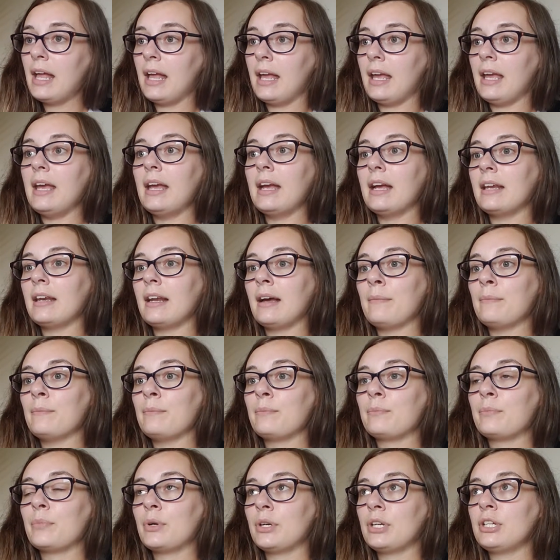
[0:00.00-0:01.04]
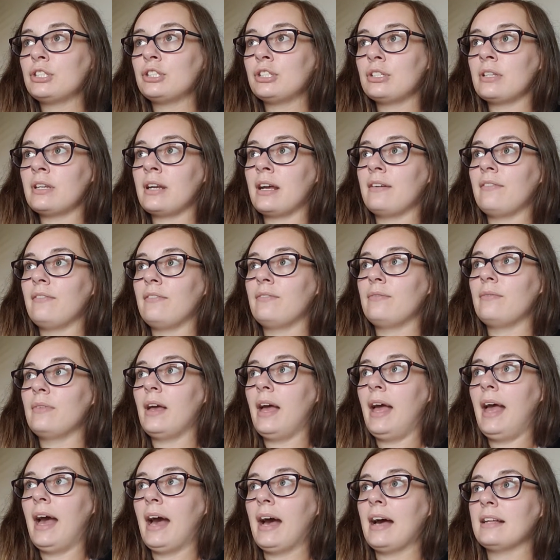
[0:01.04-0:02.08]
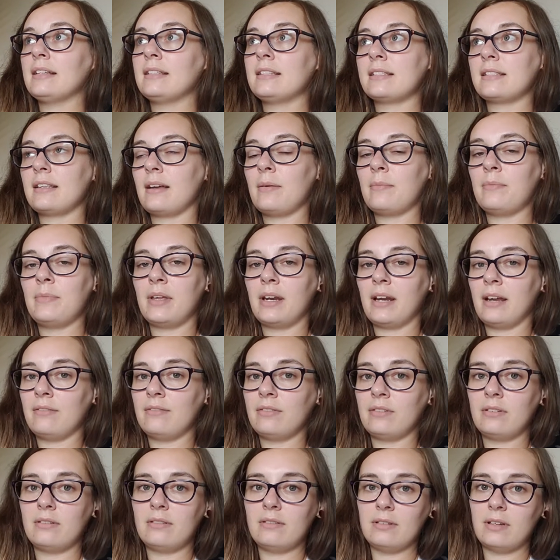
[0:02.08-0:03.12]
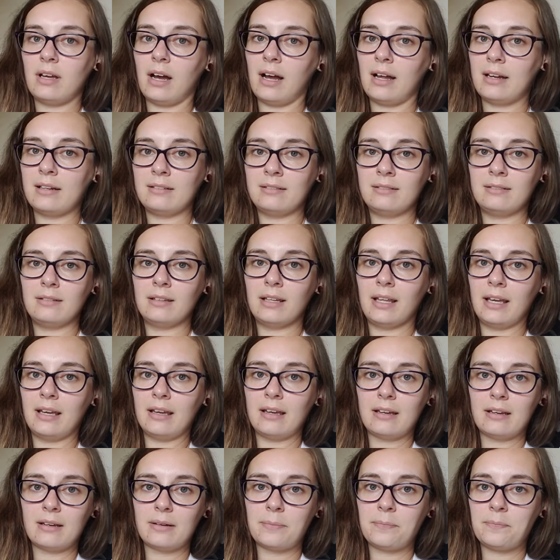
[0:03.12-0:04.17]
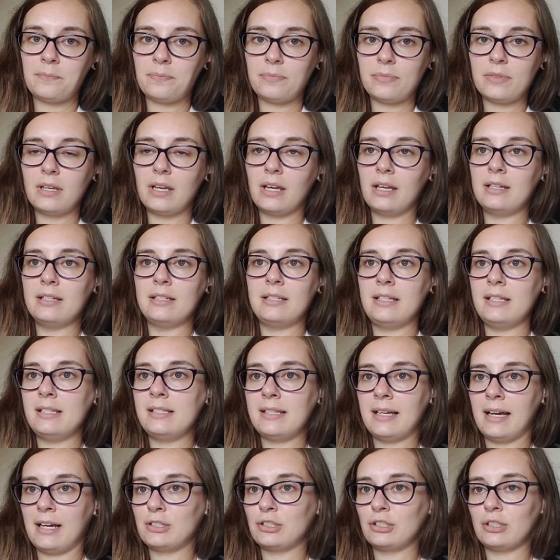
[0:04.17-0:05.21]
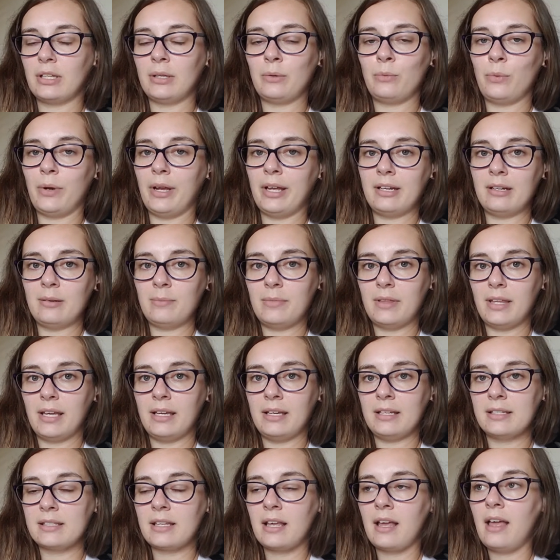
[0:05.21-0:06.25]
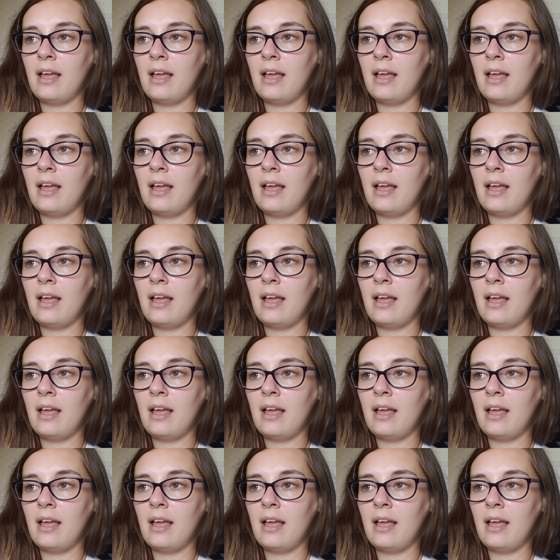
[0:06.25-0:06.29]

And I'm pretty sure that I've had some that I've gotten like in D-stash or like random things